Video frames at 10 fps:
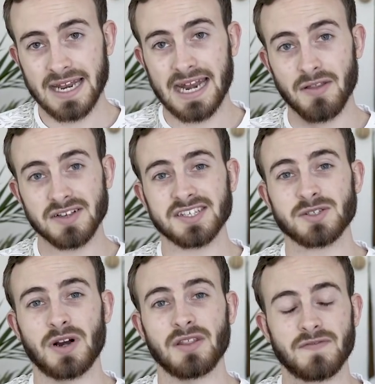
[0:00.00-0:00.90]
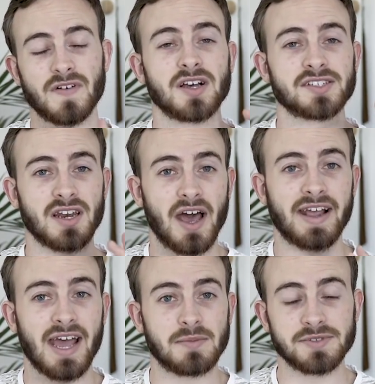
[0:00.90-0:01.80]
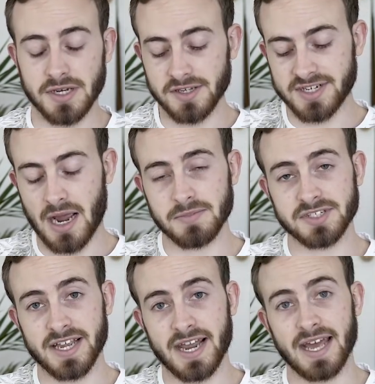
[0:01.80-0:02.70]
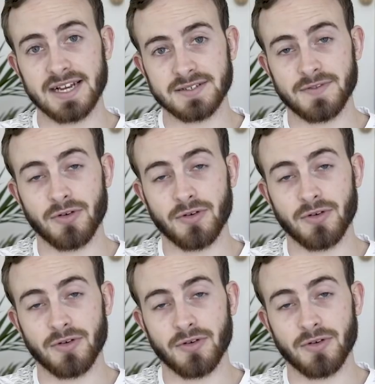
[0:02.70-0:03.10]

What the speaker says: Now this is one of the first Leica M series cameras to get a